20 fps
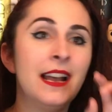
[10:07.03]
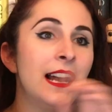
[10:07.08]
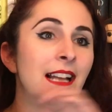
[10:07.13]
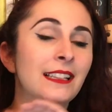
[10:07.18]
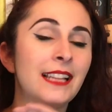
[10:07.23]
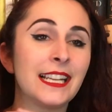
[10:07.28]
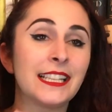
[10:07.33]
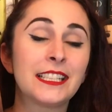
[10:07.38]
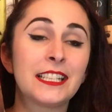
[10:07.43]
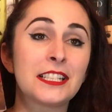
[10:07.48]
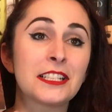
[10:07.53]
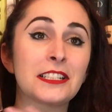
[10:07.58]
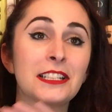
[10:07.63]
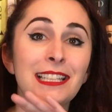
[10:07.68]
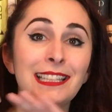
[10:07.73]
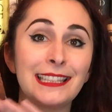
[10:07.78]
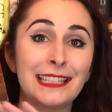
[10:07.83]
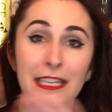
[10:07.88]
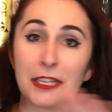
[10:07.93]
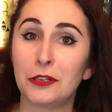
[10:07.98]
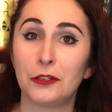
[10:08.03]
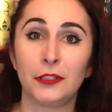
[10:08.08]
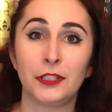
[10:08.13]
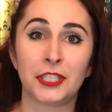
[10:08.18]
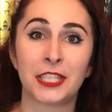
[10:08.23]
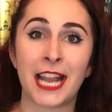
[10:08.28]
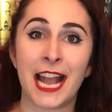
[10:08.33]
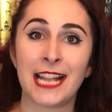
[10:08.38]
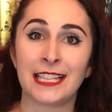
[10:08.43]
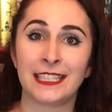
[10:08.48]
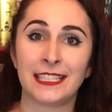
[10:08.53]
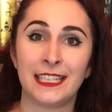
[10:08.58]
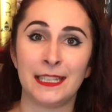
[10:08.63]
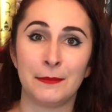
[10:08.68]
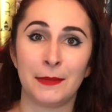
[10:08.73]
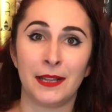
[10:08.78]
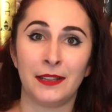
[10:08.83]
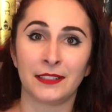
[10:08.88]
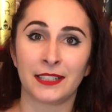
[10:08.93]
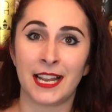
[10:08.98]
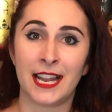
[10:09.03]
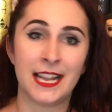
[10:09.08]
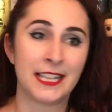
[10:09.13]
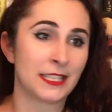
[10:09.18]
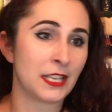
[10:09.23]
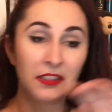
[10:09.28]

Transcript: Like, this is a literal chastity belt, guys.